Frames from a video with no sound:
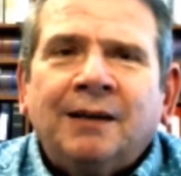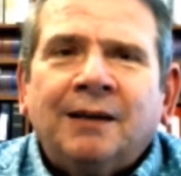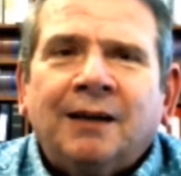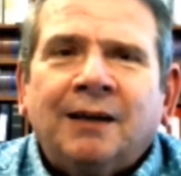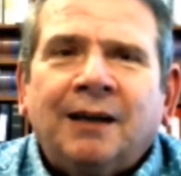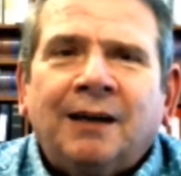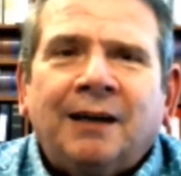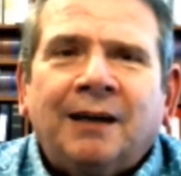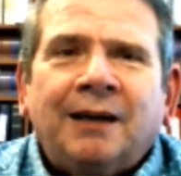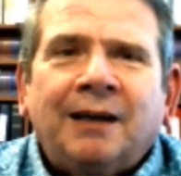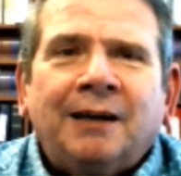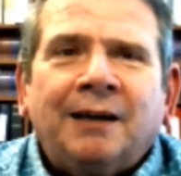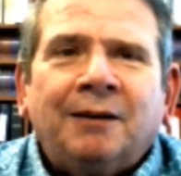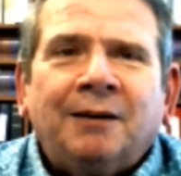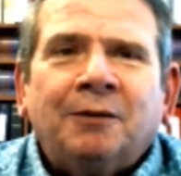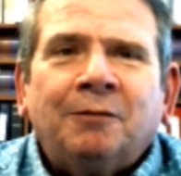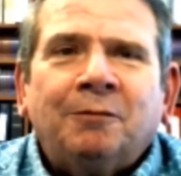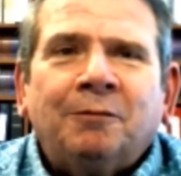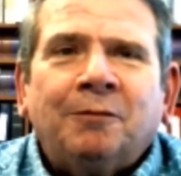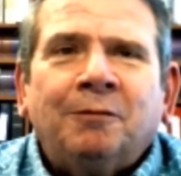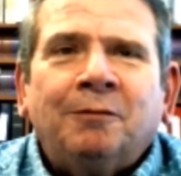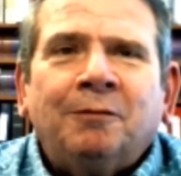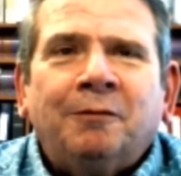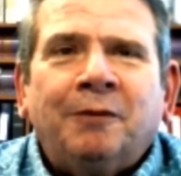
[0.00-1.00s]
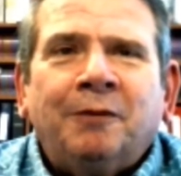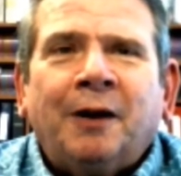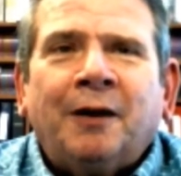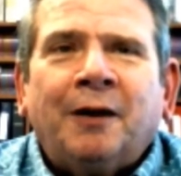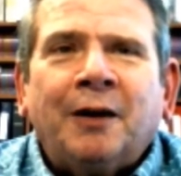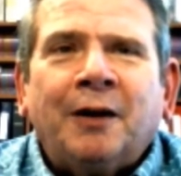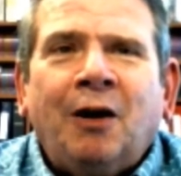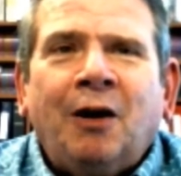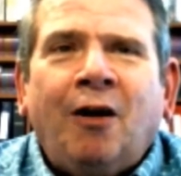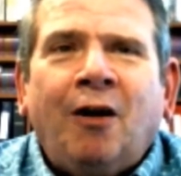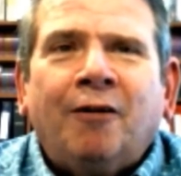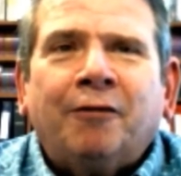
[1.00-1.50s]
Uh, very
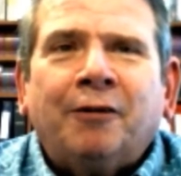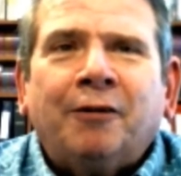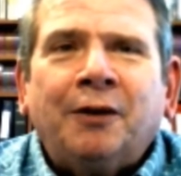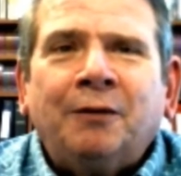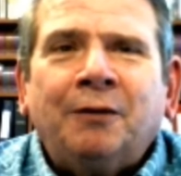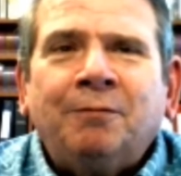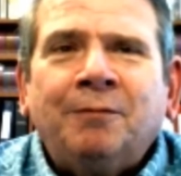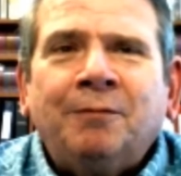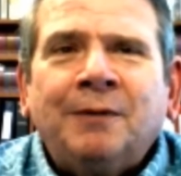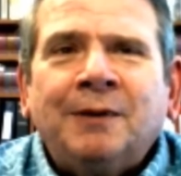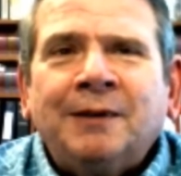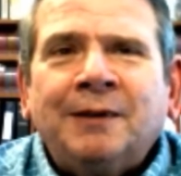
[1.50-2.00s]
often,